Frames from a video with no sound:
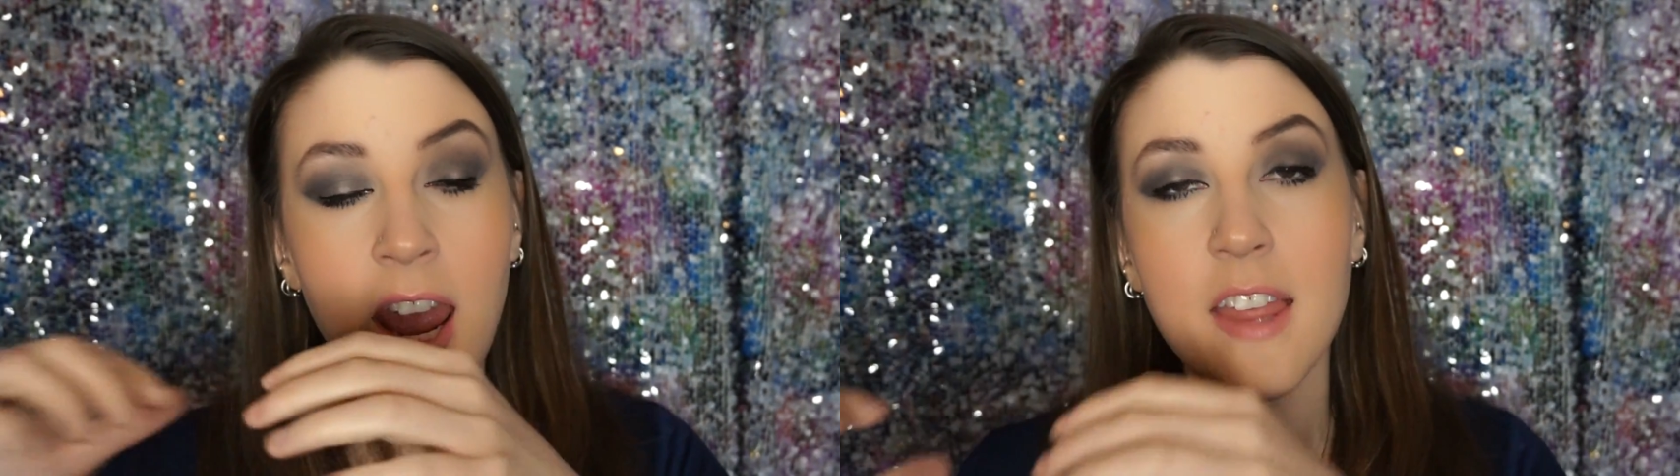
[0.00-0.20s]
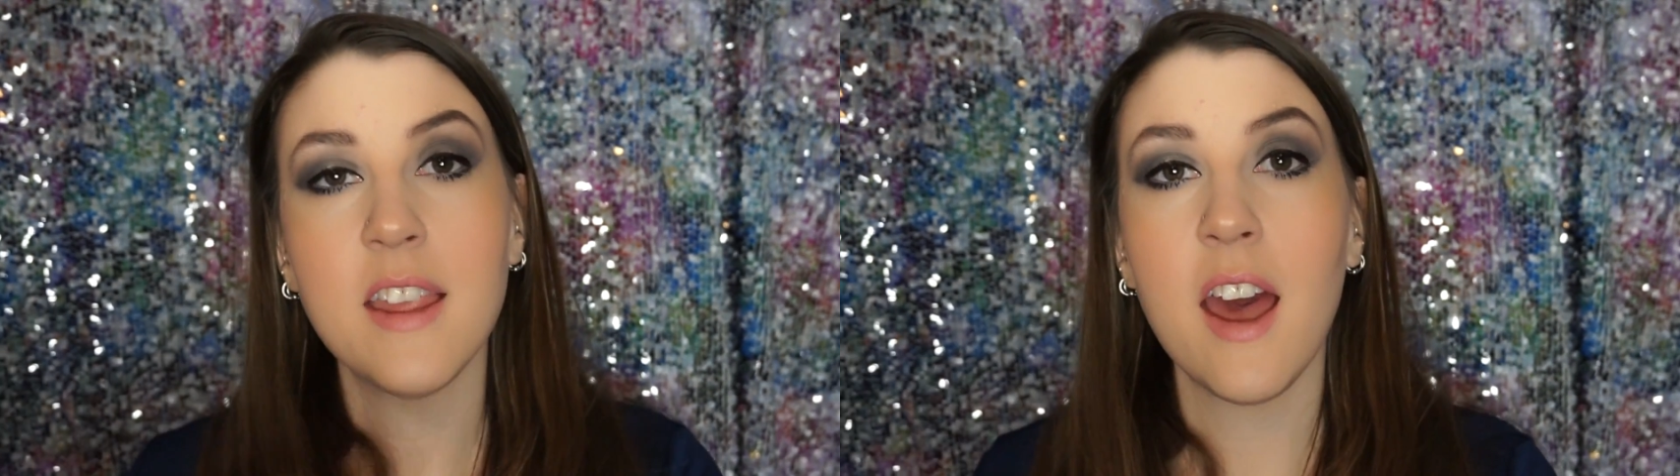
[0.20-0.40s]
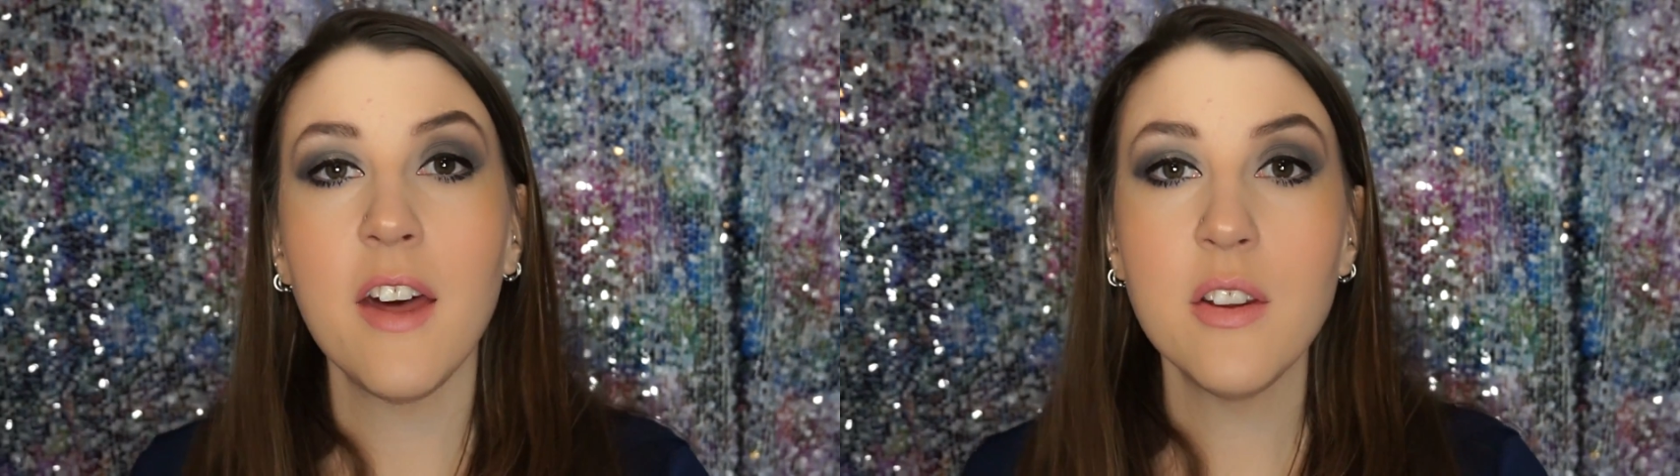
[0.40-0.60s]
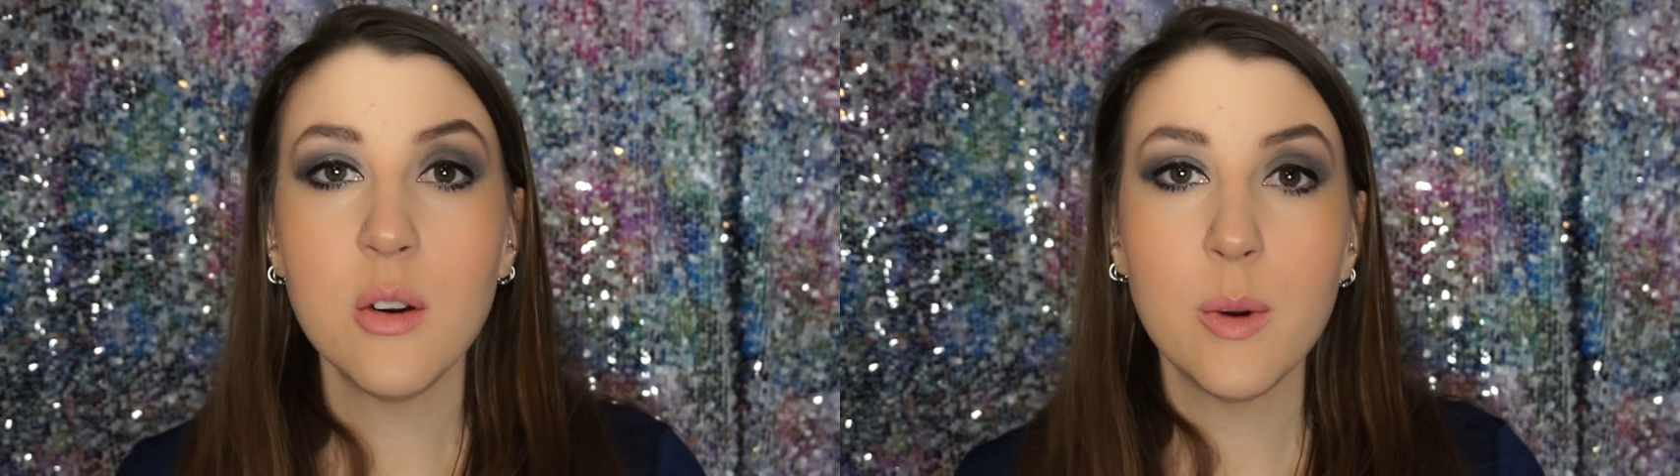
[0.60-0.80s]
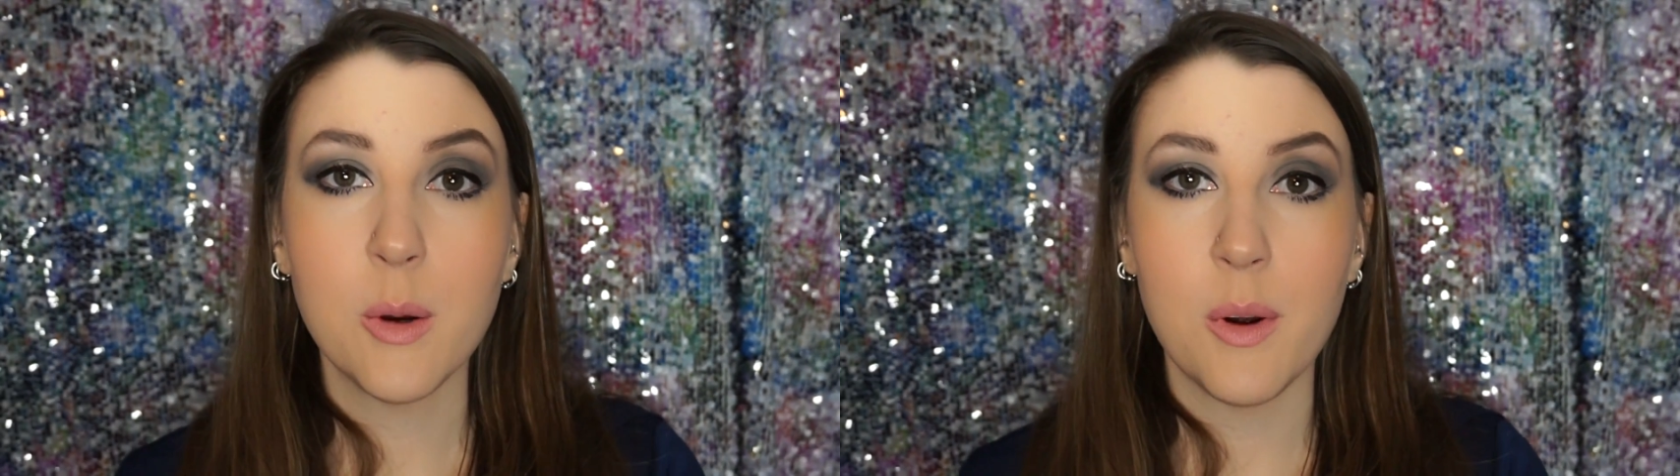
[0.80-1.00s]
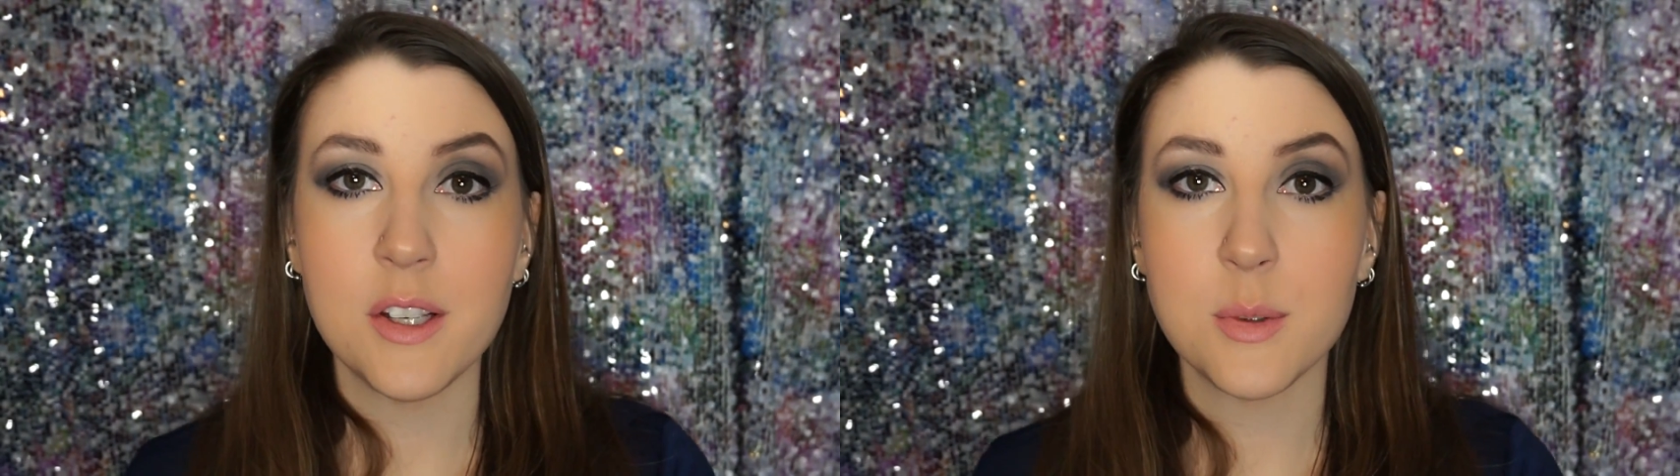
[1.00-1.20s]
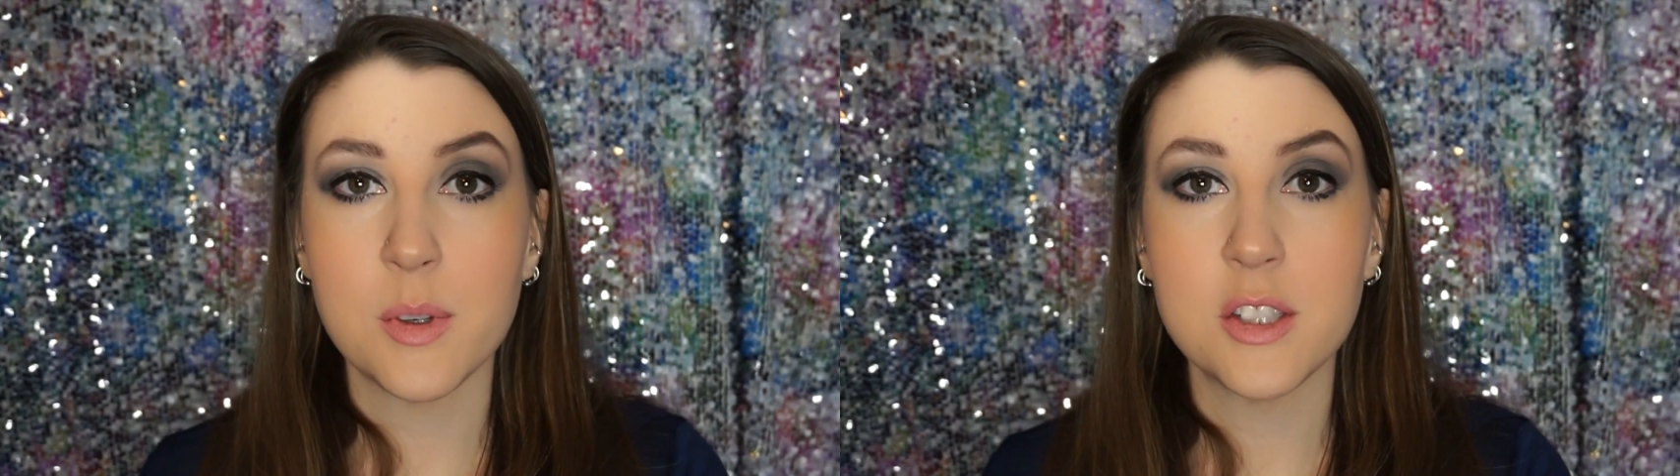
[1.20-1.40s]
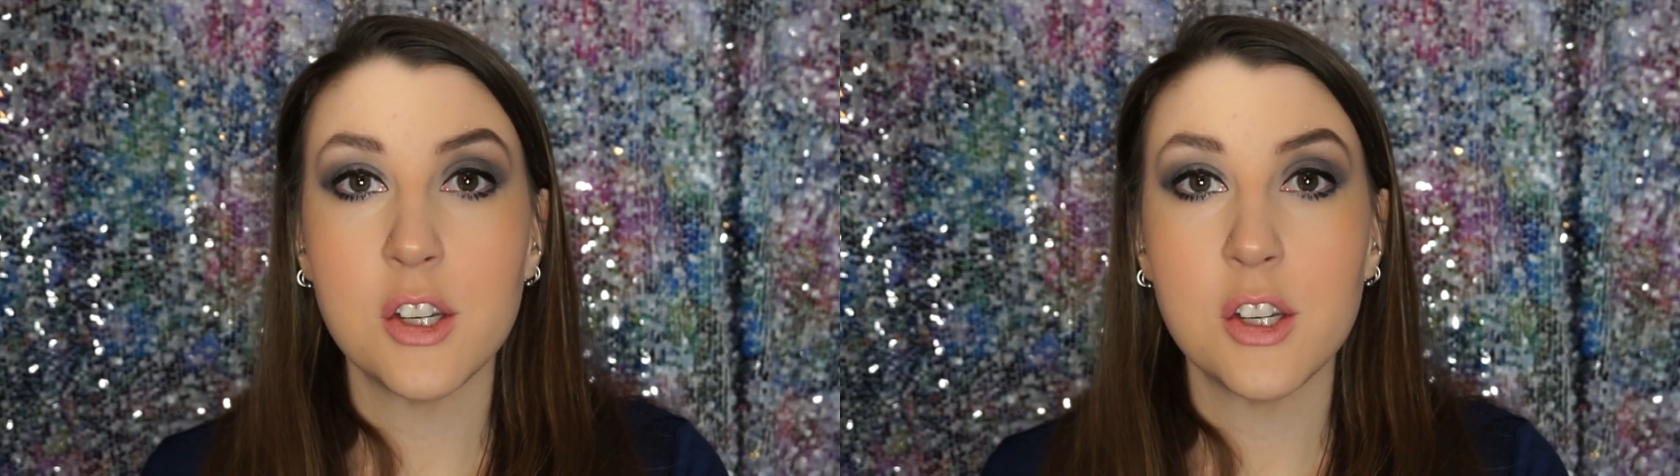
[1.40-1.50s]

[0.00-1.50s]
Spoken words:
And the other request was